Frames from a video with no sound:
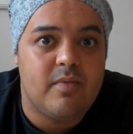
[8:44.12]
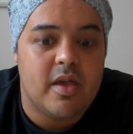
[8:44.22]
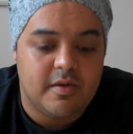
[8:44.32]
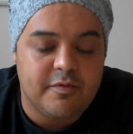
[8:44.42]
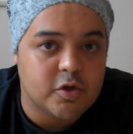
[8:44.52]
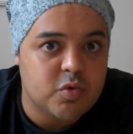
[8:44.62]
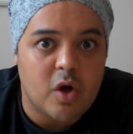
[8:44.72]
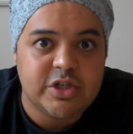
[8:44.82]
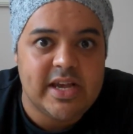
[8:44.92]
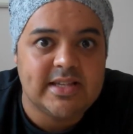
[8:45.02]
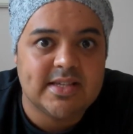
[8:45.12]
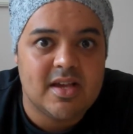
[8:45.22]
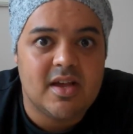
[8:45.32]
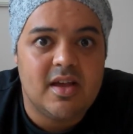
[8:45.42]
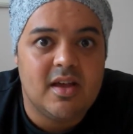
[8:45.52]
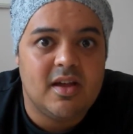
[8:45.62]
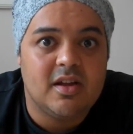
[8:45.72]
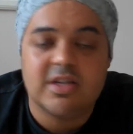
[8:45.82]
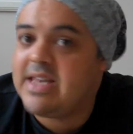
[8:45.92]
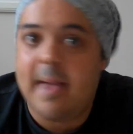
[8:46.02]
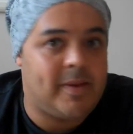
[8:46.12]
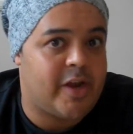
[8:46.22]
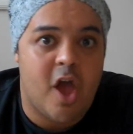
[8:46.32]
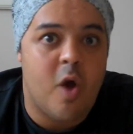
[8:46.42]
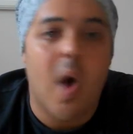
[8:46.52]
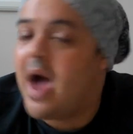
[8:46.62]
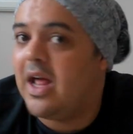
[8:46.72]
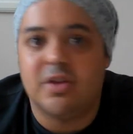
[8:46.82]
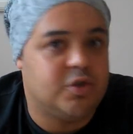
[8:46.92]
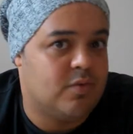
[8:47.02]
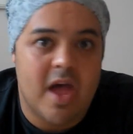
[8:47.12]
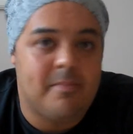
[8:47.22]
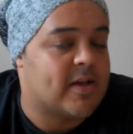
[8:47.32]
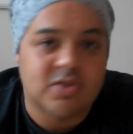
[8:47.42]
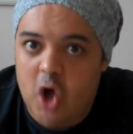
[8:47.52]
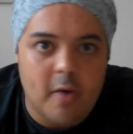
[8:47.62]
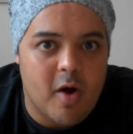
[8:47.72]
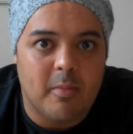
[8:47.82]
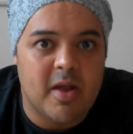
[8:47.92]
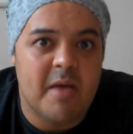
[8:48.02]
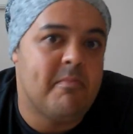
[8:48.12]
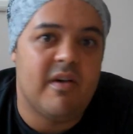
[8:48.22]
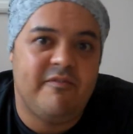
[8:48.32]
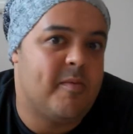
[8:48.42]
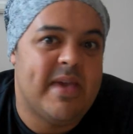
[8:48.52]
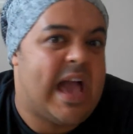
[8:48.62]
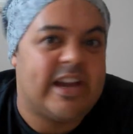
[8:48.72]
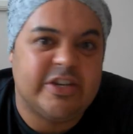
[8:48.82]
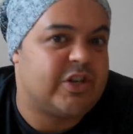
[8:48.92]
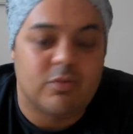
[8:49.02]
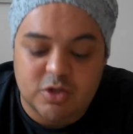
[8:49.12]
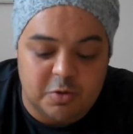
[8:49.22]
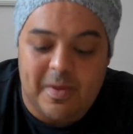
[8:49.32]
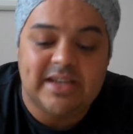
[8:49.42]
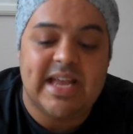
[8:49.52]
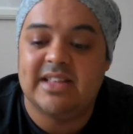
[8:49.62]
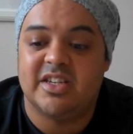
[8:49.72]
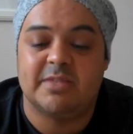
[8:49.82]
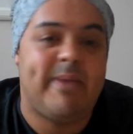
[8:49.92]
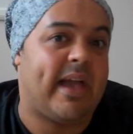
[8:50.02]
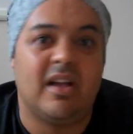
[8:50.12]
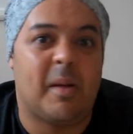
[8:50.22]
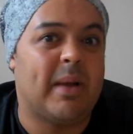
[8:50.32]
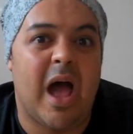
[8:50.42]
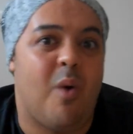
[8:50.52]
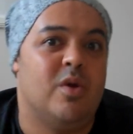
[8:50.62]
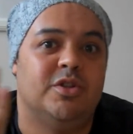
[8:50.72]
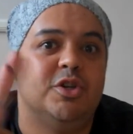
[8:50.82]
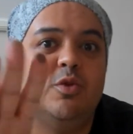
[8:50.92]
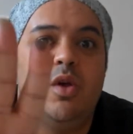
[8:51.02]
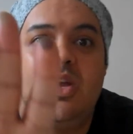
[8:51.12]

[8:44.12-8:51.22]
full swatches, just let me know and I'll do them. That's not a problem. But for me, I just don't do them. I tend to just pick a couple out and do